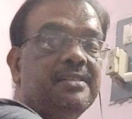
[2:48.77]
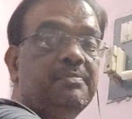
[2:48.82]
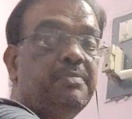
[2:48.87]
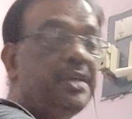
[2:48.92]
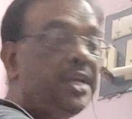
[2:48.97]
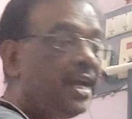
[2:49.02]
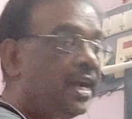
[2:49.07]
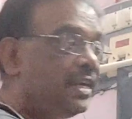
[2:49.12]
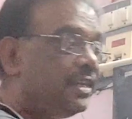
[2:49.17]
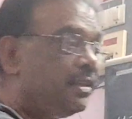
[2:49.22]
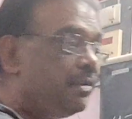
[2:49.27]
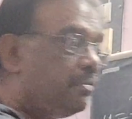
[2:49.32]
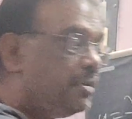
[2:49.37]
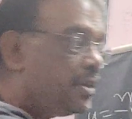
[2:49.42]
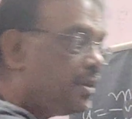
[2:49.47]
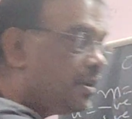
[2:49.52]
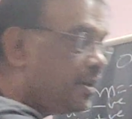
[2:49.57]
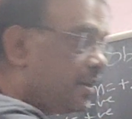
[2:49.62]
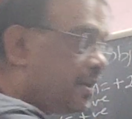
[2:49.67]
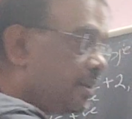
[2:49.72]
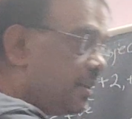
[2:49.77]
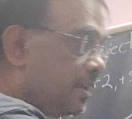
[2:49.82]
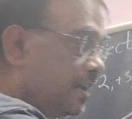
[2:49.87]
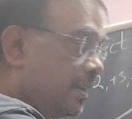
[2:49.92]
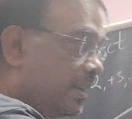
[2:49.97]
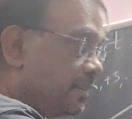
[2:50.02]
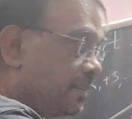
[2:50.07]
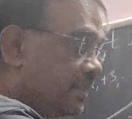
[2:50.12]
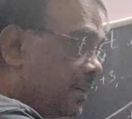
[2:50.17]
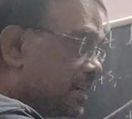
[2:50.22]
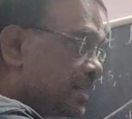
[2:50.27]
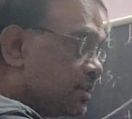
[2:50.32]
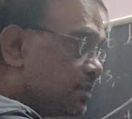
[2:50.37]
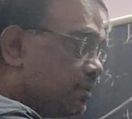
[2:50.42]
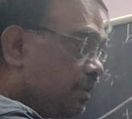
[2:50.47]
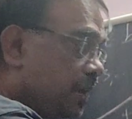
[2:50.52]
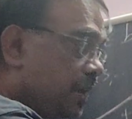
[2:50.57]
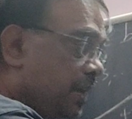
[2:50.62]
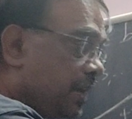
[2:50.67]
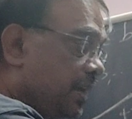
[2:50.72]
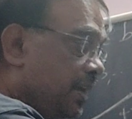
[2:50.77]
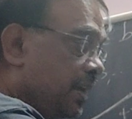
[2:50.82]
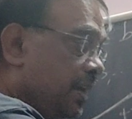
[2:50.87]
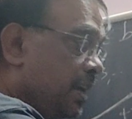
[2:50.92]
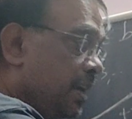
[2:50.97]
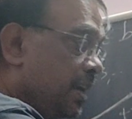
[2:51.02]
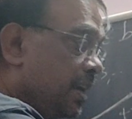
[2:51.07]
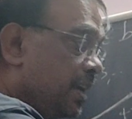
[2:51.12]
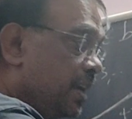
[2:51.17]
is behind the mirror. That's why